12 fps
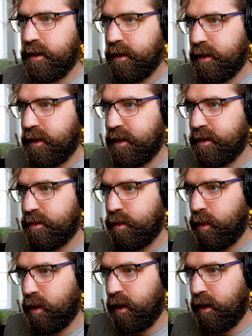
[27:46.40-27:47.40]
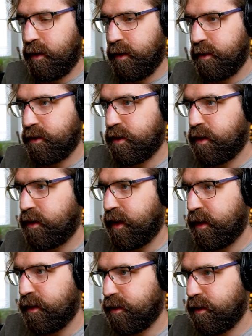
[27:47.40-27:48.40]
This 1 could go
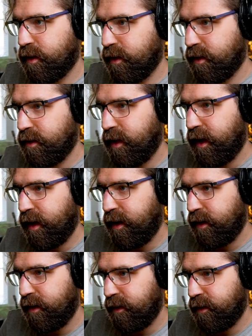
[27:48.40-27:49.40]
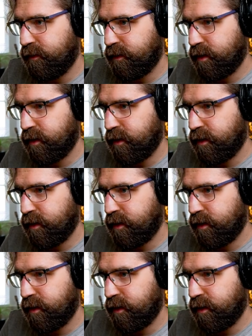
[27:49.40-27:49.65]
down to the left.